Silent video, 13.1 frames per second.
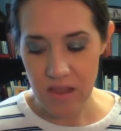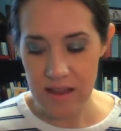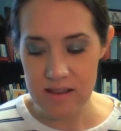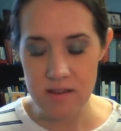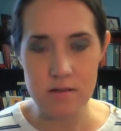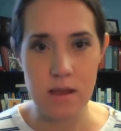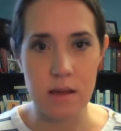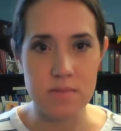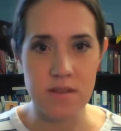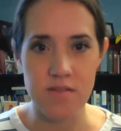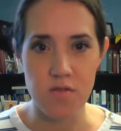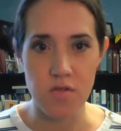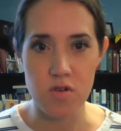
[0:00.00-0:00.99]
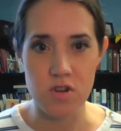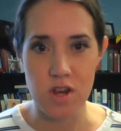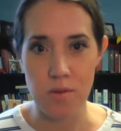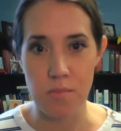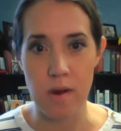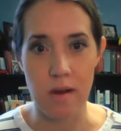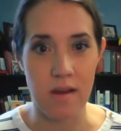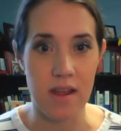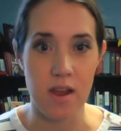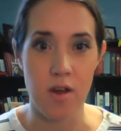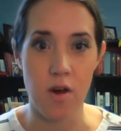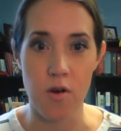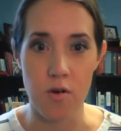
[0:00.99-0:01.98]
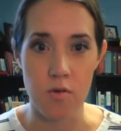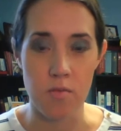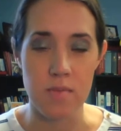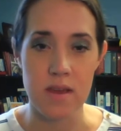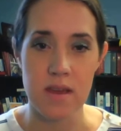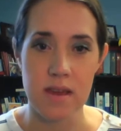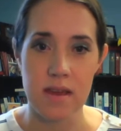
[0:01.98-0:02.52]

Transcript: in your times of devotion and prayer at home.